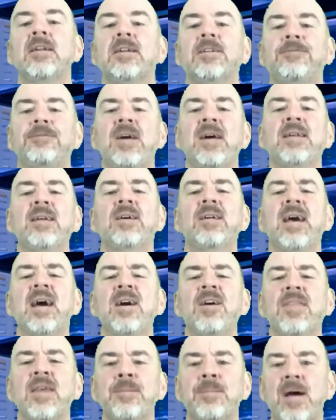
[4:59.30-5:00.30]
to find out
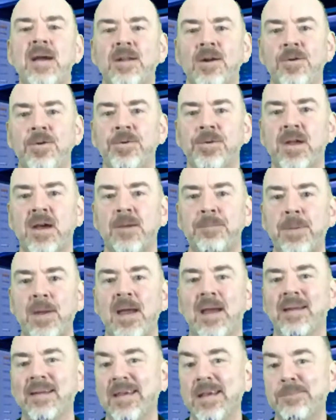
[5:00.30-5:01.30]
how they might hold up
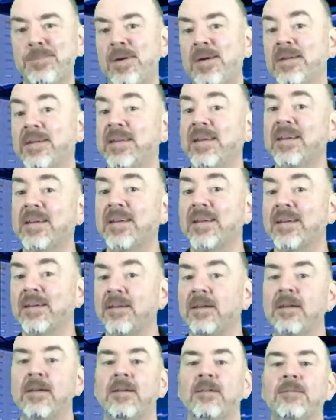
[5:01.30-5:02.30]
and keep on
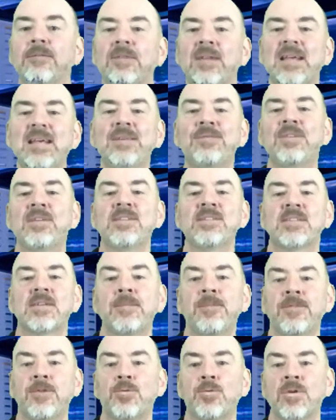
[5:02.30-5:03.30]
ticking even in
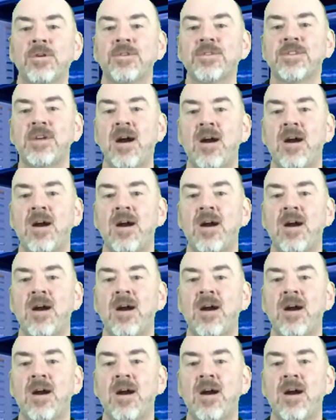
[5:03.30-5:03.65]
some of the world's